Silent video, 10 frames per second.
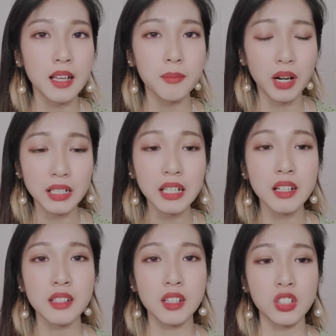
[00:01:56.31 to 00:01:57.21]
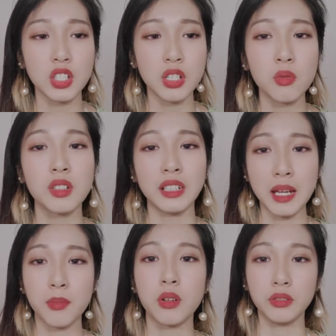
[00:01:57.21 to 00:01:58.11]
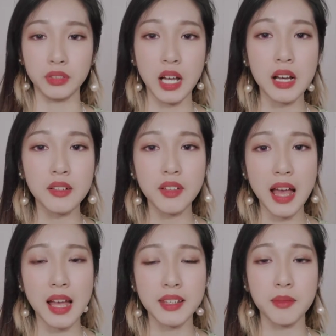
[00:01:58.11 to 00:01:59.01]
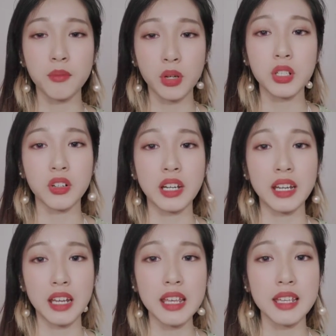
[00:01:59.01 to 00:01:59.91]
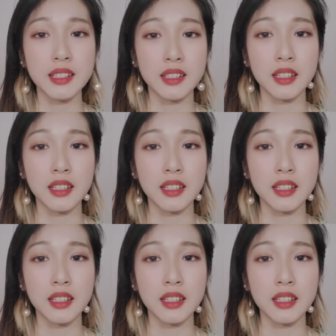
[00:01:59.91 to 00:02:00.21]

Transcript: embarking on such a huge labor of love as embroidery is,